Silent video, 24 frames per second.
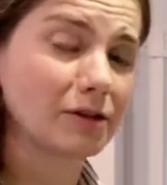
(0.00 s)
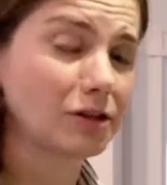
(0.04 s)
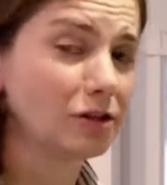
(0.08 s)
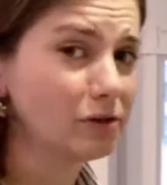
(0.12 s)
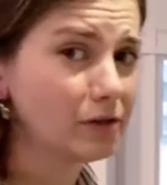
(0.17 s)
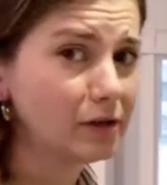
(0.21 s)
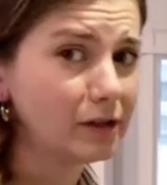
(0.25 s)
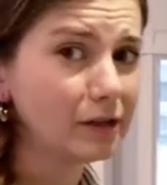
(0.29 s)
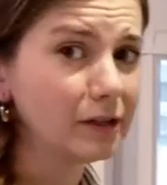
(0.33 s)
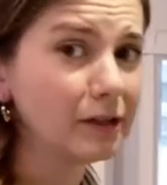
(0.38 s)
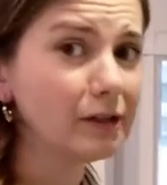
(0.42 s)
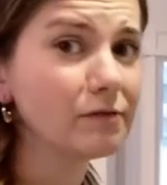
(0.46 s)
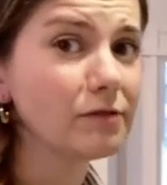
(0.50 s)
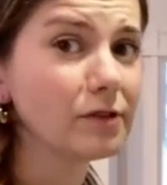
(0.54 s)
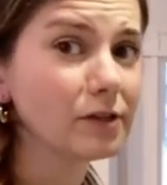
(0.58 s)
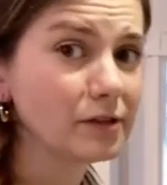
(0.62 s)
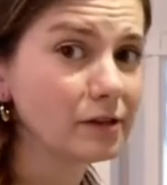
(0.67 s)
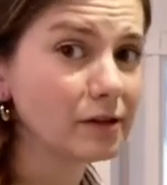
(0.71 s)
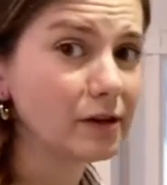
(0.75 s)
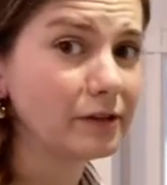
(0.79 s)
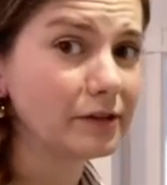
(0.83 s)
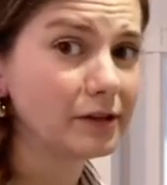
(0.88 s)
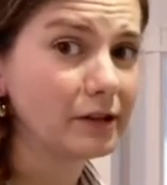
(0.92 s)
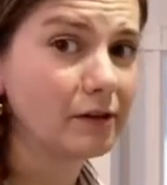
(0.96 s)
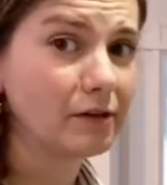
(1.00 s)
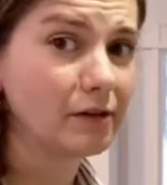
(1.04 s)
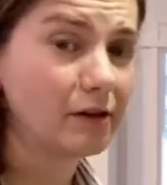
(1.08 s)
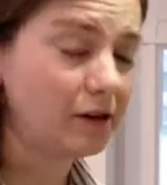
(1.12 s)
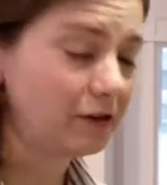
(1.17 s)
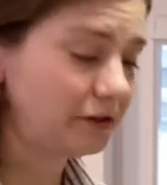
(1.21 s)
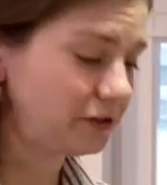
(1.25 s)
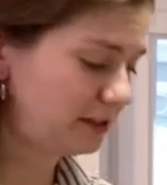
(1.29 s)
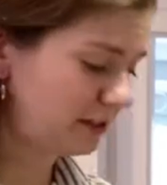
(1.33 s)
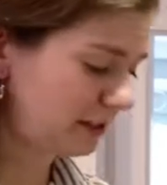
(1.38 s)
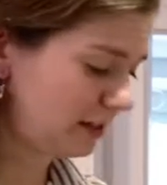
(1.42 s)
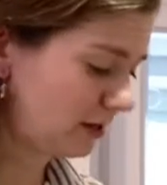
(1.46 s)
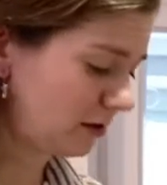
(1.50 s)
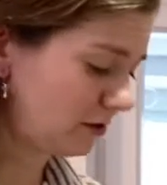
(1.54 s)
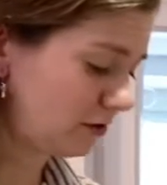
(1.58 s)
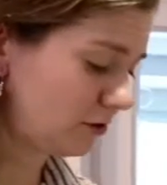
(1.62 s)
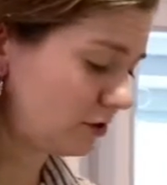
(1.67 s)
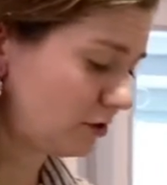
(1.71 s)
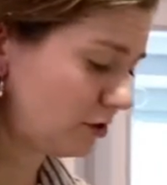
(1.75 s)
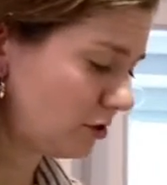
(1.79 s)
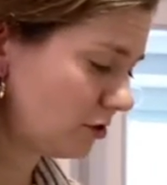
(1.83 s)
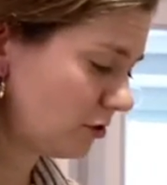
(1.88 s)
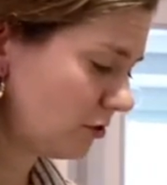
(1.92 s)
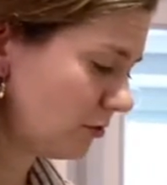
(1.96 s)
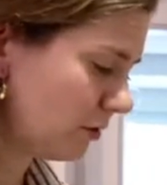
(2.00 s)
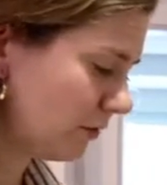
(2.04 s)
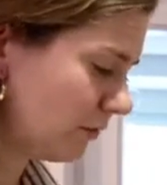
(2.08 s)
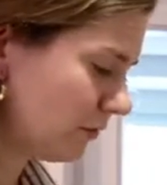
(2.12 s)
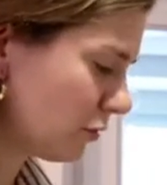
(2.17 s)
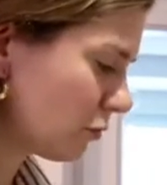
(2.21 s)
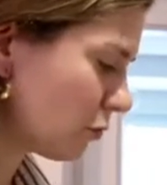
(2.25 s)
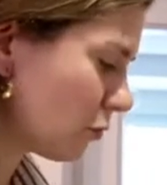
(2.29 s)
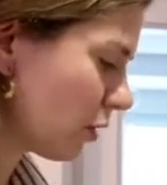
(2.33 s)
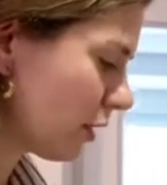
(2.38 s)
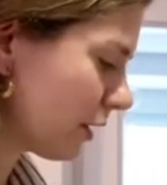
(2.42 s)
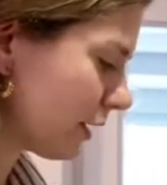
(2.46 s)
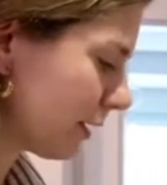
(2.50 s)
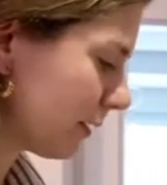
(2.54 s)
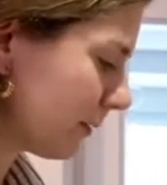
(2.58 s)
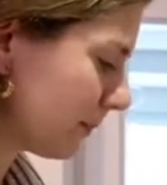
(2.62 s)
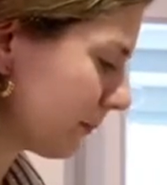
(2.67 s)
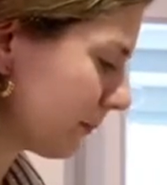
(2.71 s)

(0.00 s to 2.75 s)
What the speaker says: You could leave the salt out altogether too if you wanted.